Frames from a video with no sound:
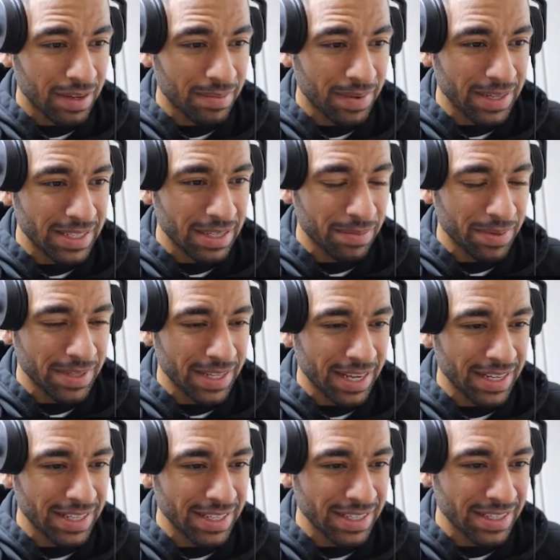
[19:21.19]
He messed up his
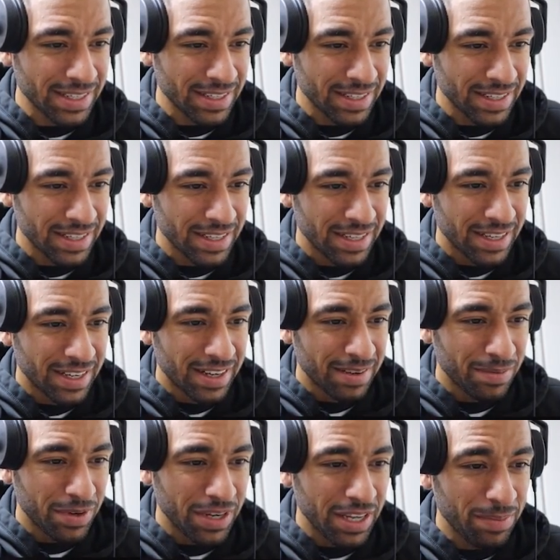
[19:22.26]
ending.
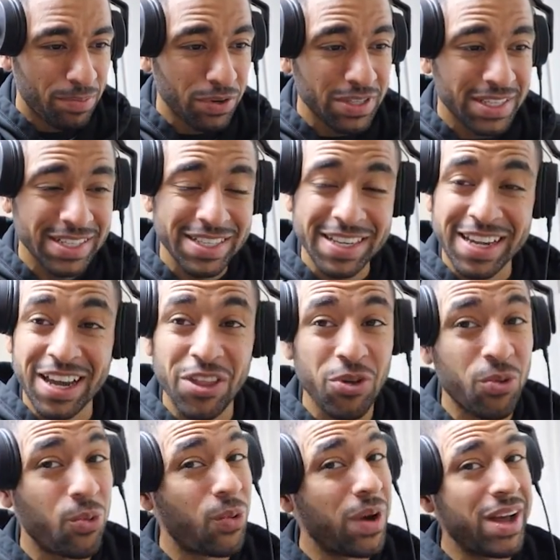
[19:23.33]
But he puts it
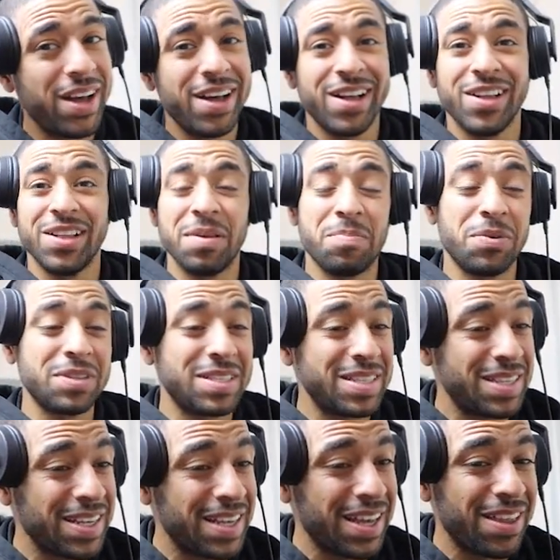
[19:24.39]
together well. He puts
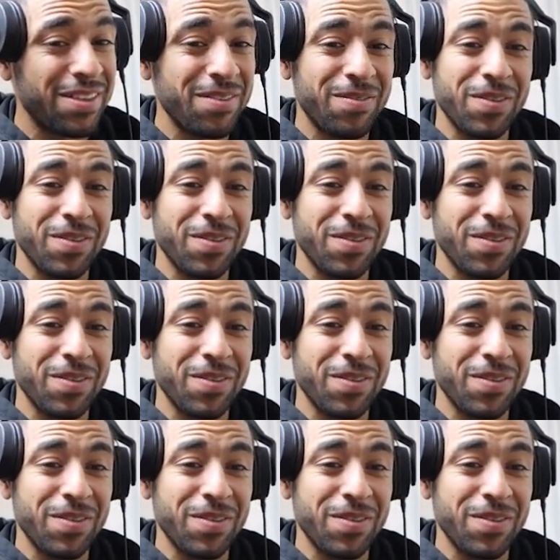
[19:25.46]
it together